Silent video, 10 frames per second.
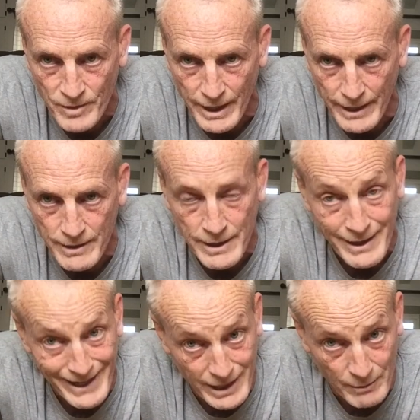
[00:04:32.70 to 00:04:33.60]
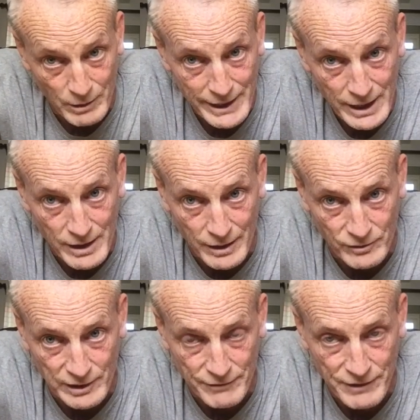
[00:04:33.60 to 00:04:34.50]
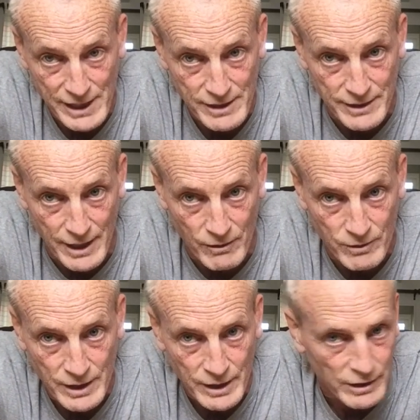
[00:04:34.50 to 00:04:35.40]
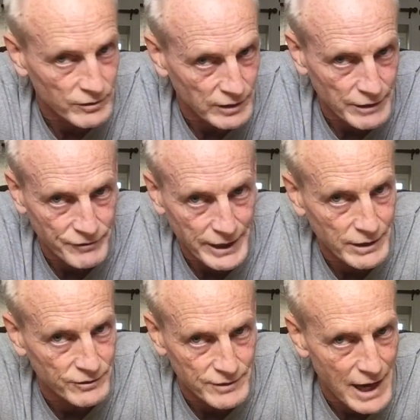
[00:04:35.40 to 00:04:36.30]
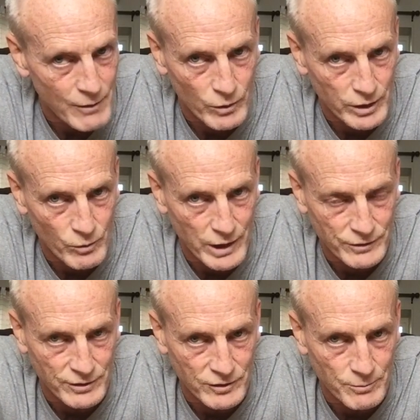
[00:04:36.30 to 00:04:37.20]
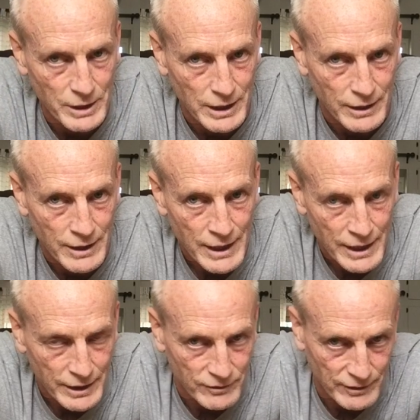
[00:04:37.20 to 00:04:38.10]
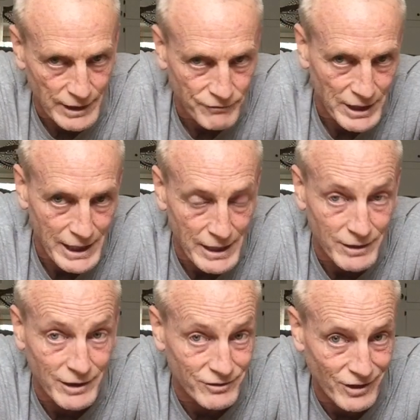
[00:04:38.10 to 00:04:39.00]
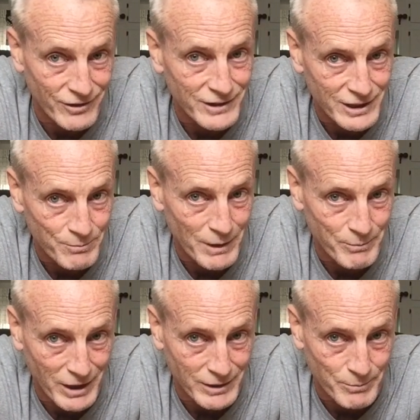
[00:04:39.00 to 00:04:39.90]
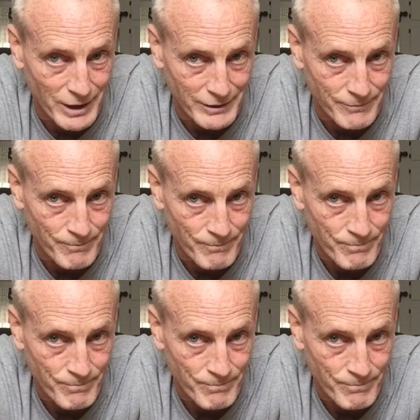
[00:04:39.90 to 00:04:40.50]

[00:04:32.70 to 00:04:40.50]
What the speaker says: Okay? And I'm laying on his left hand now. His left hand is not where he wants it to be. His left hand is underneath my belly button.